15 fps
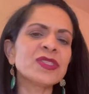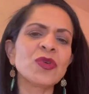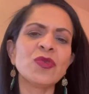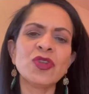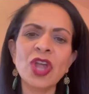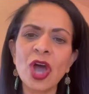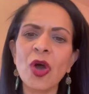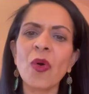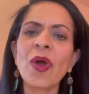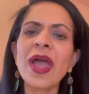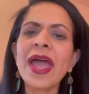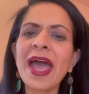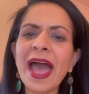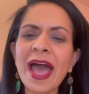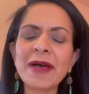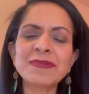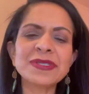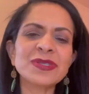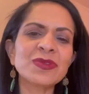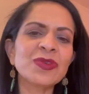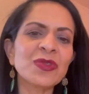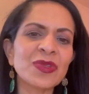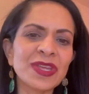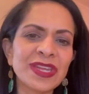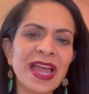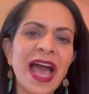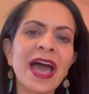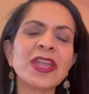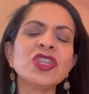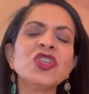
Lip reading: So no, absolutely not.